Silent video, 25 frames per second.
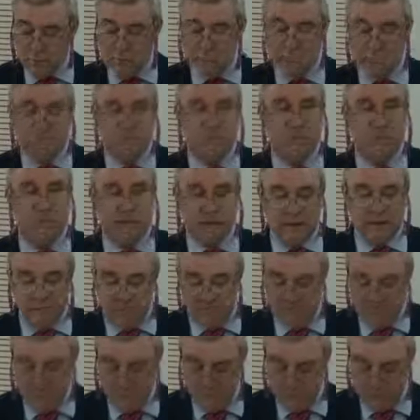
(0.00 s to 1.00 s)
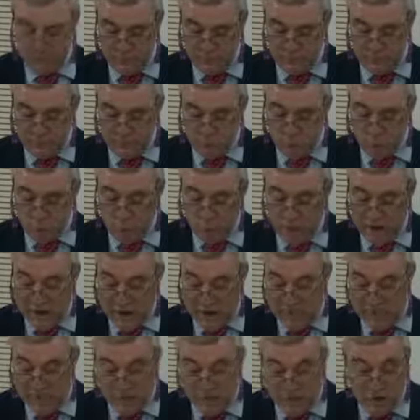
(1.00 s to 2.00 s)
Mr. Speaker, when
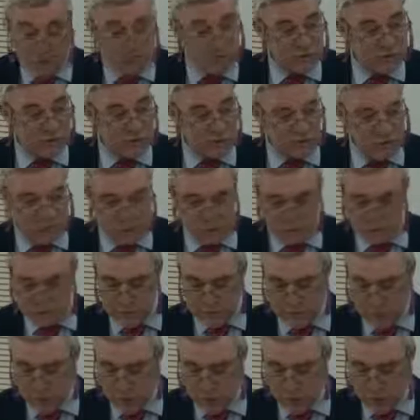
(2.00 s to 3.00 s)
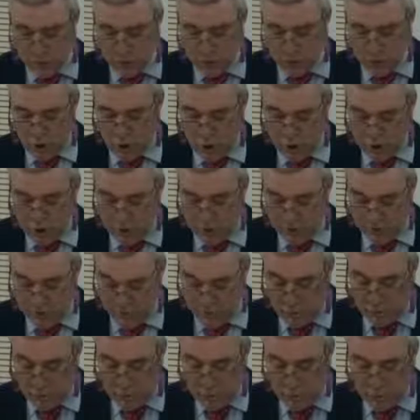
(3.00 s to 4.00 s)
I first thought
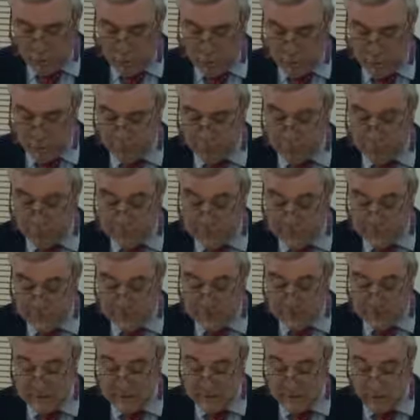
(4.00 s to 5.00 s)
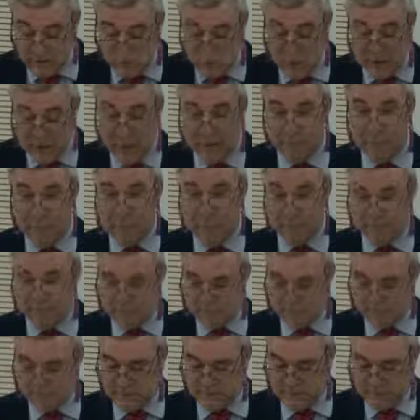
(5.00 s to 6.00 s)
of presenting to
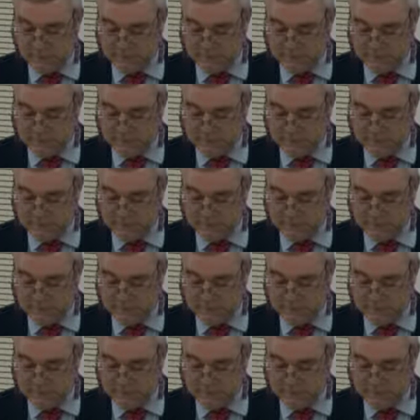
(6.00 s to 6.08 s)
Cabinet